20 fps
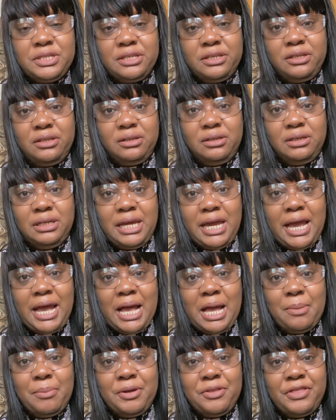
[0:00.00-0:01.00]
a
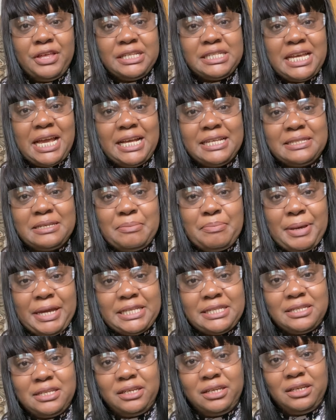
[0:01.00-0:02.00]
hammer that has a
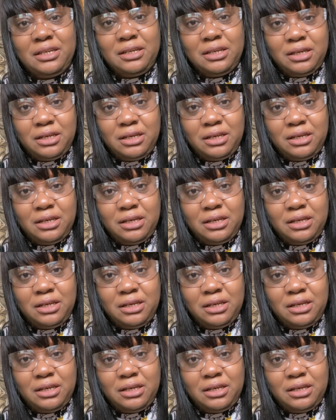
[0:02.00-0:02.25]
better